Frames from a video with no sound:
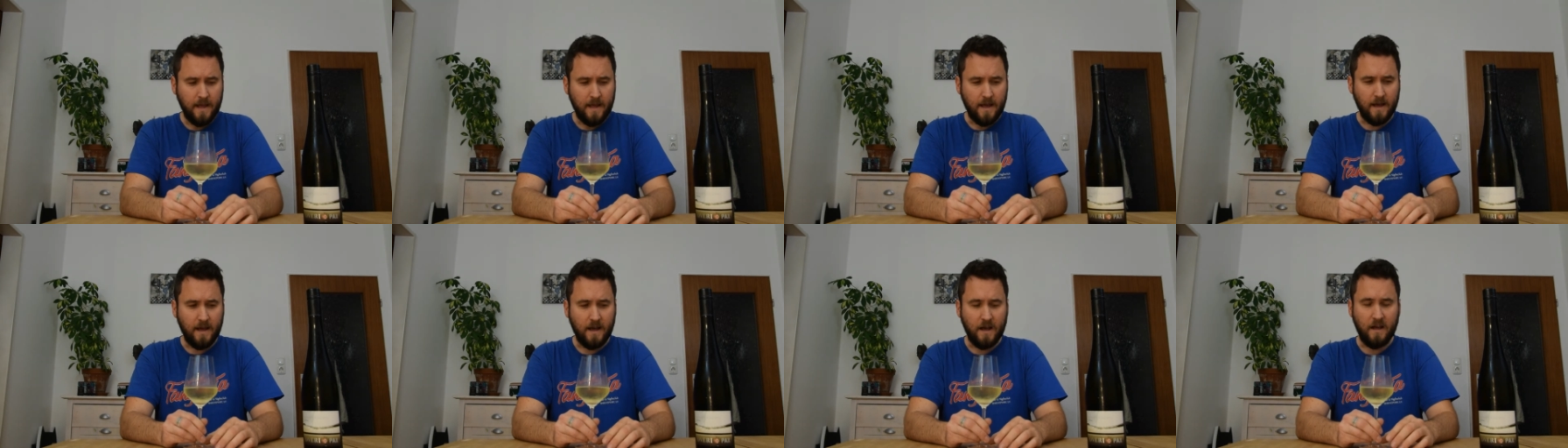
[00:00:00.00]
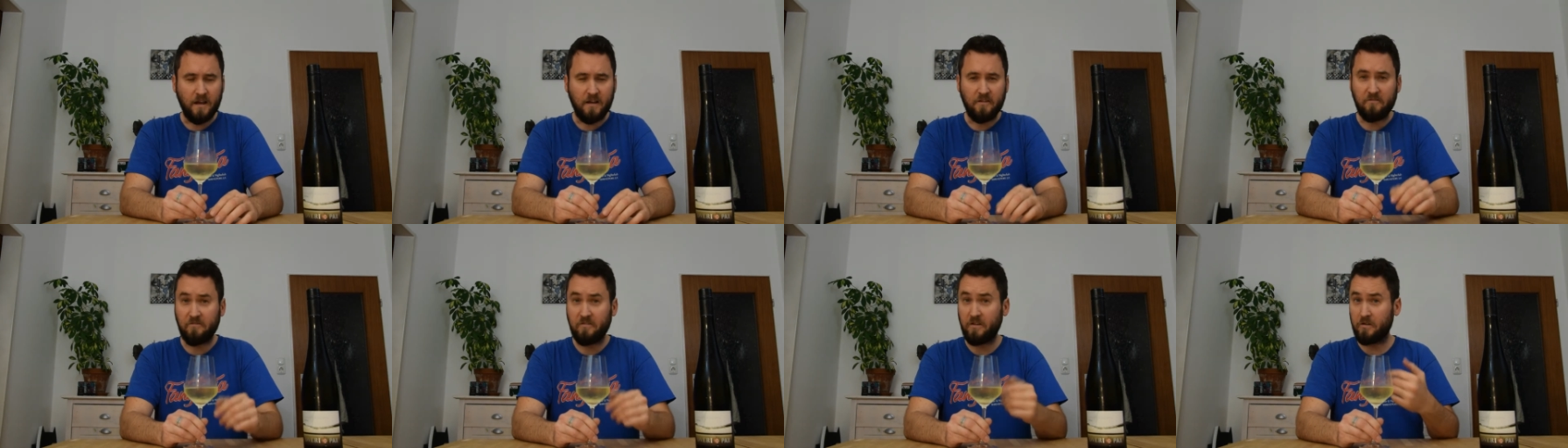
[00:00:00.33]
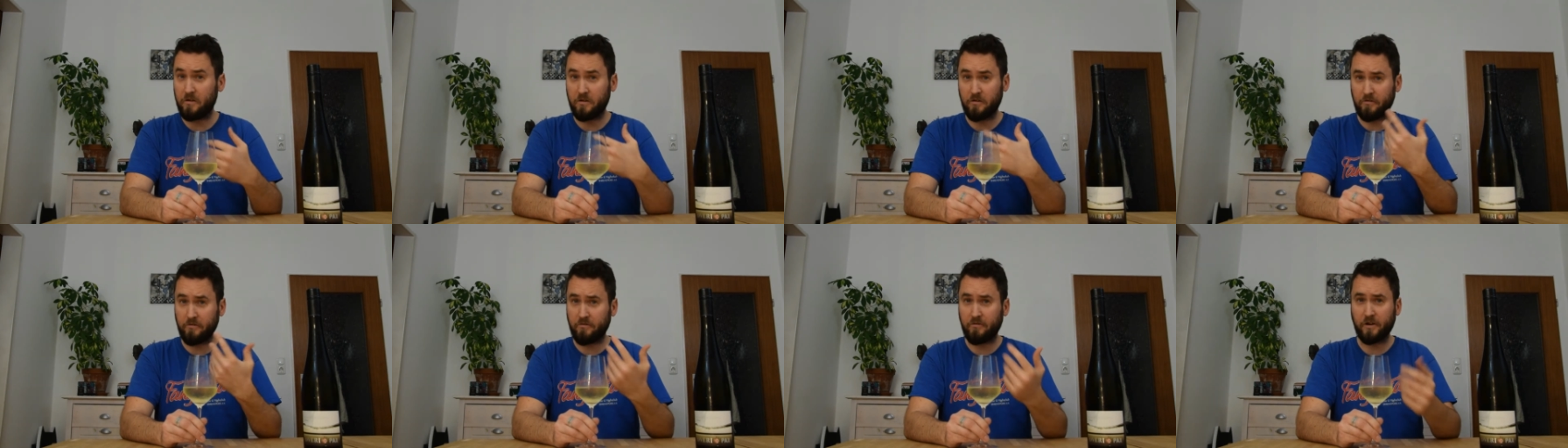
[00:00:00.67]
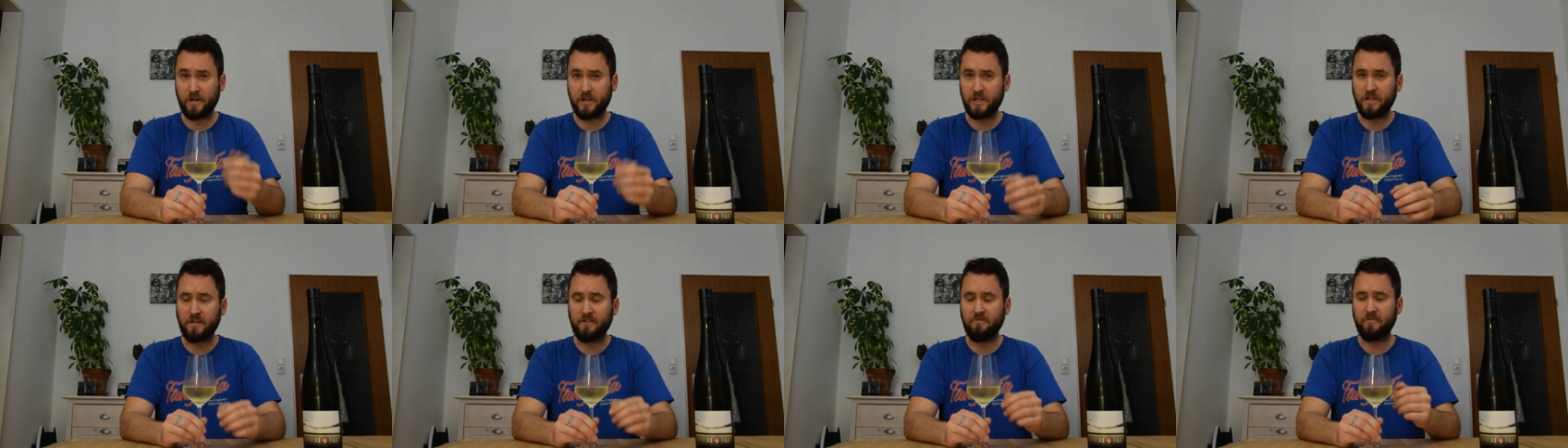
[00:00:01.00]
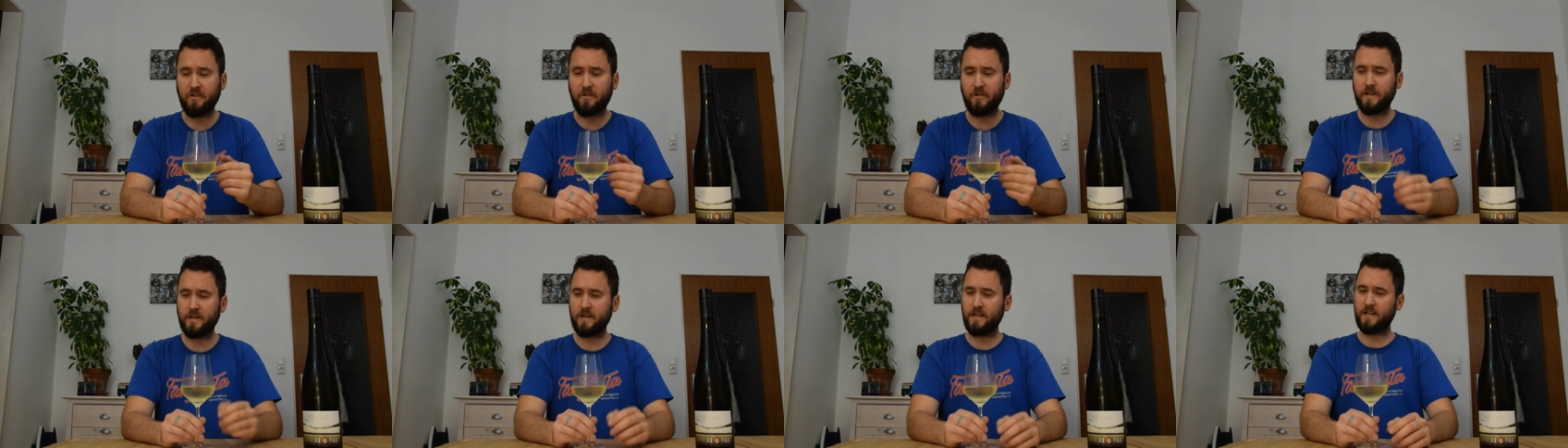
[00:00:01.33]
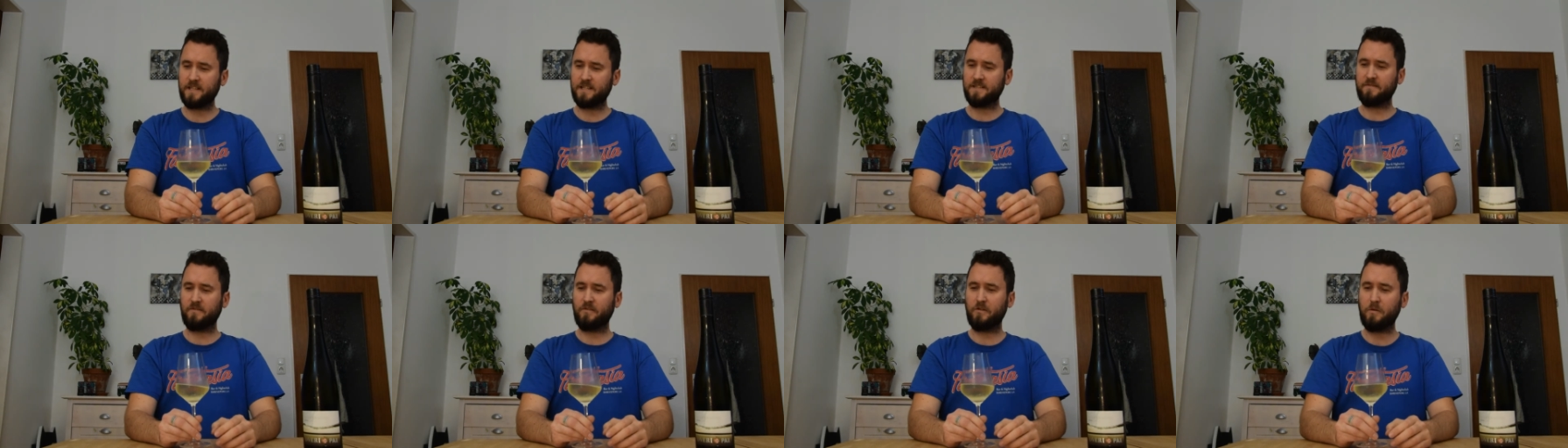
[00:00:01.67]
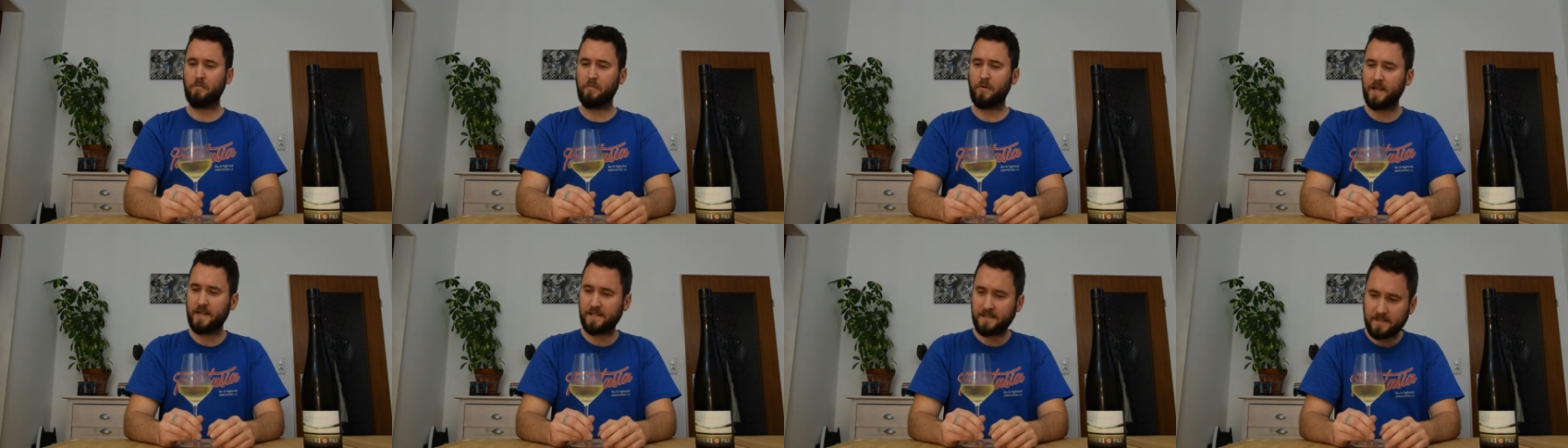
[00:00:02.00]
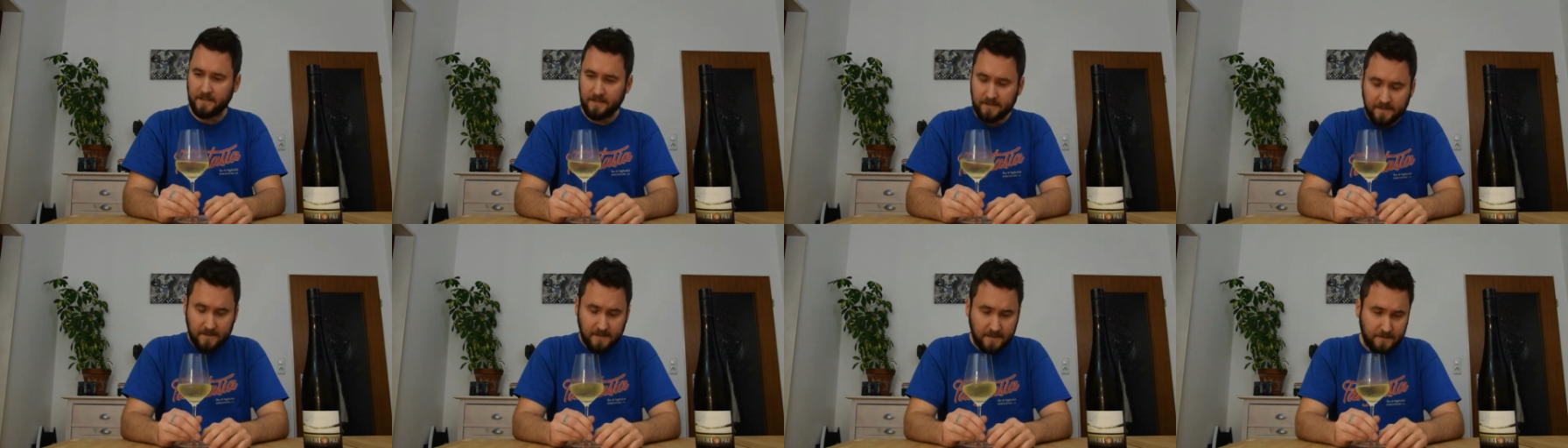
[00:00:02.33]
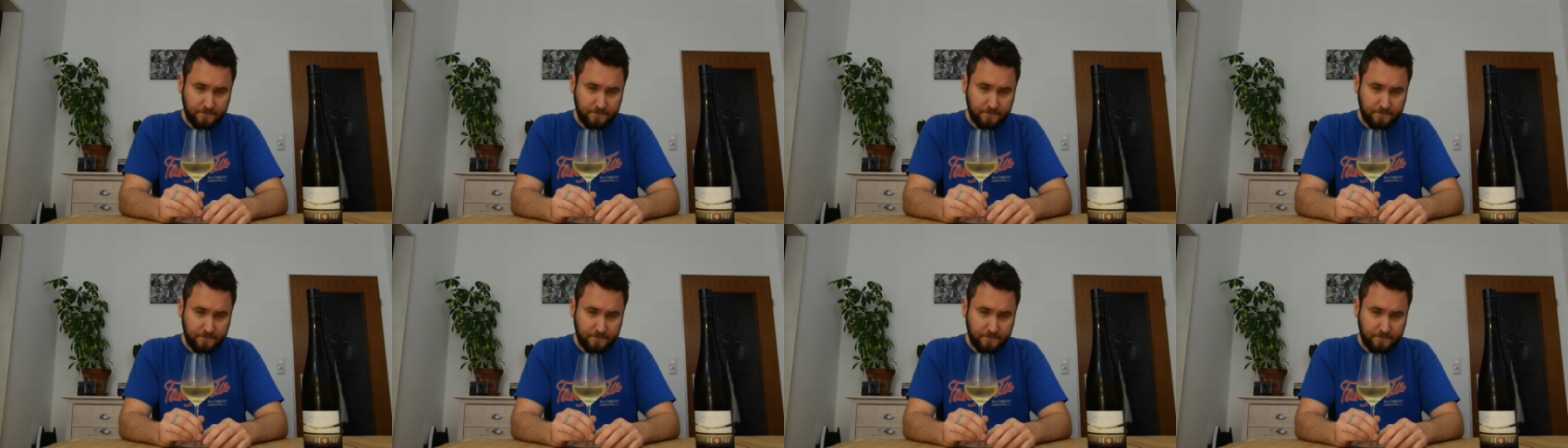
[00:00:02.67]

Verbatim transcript: Uh, very refreshing, very nice, very pleasant,